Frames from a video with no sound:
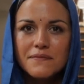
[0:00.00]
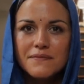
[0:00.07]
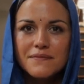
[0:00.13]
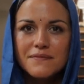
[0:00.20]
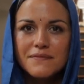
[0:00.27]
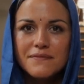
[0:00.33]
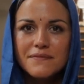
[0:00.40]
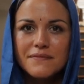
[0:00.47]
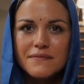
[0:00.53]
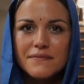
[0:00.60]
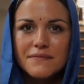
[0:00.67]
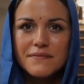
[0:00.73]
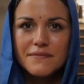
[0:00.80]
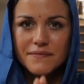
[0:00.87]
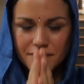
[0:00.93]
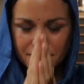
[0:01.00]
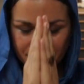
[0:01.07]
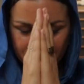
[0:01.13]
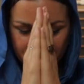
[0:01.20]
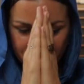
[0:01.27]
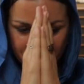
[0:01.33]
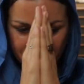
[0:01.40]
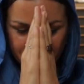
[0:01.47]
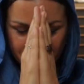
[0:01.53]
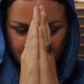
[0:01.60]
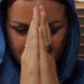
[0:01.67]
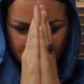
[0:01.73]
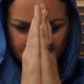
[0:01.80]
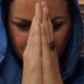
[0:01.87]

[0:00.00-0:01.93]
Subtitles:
(no one is talking)